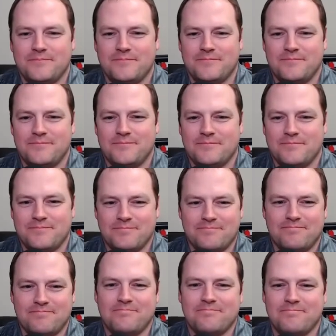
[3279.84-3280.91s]

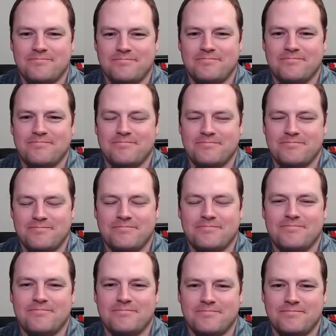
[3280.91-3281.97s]

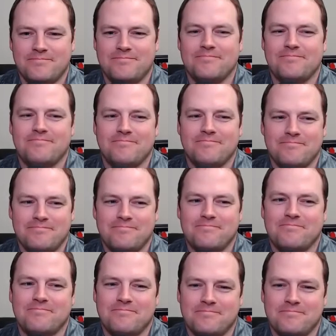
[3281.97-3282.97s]
This person isn't speaking.